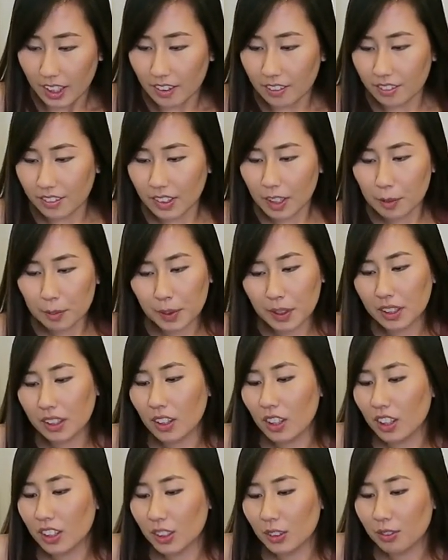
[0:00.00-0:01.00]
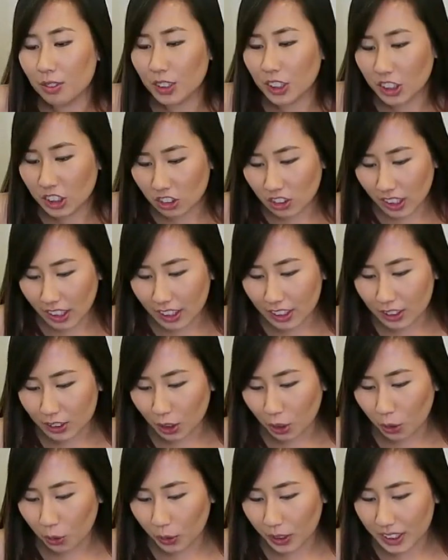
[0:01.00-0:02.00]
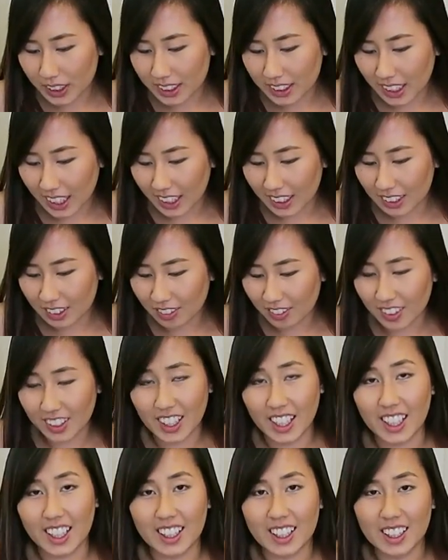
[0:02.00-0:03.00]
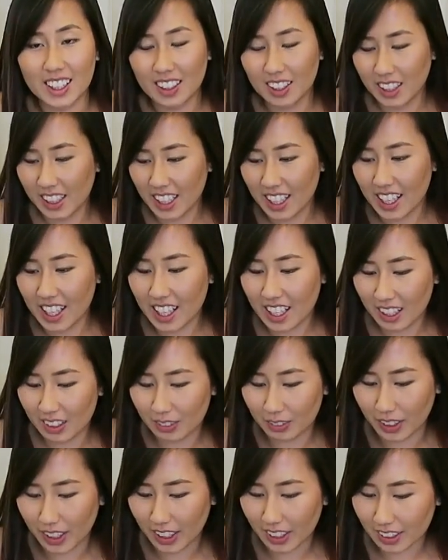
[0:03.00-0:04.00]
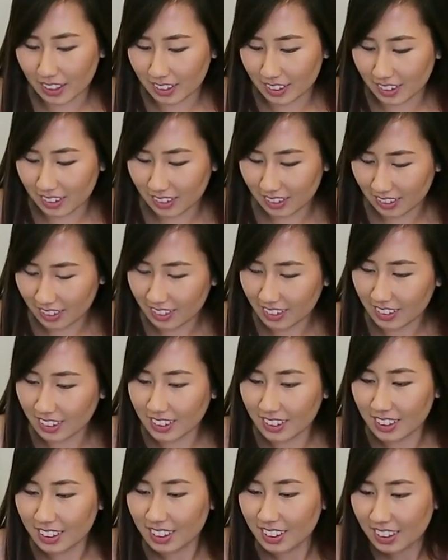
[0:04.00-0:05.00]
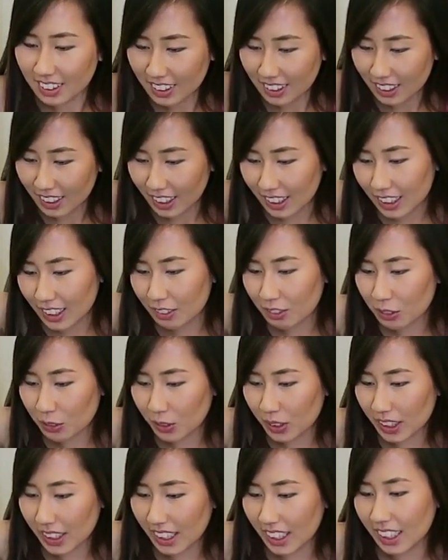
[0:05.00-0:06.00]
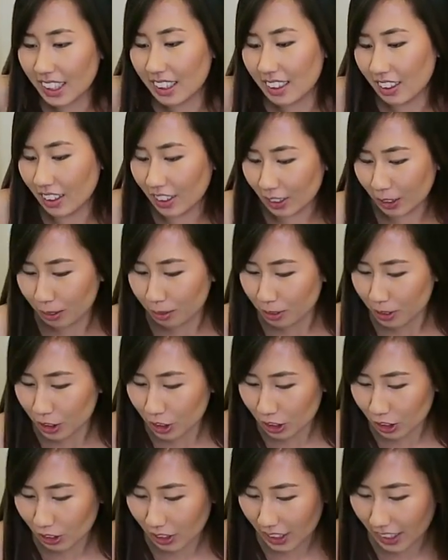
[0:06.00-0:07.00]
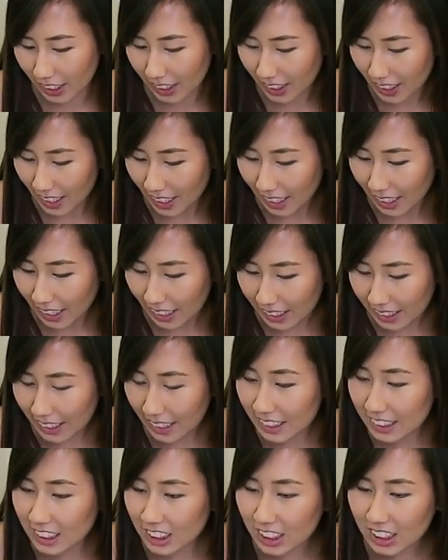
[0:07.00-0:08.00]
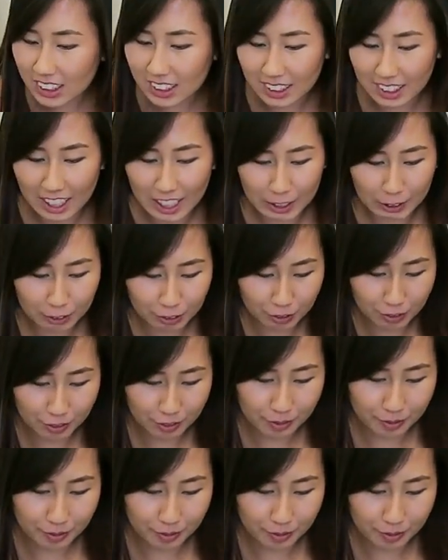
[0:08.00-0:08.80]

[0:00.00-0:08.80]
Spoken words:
I mean, the first try is always kind of like, right? You never really get it on your first try. And that's just life.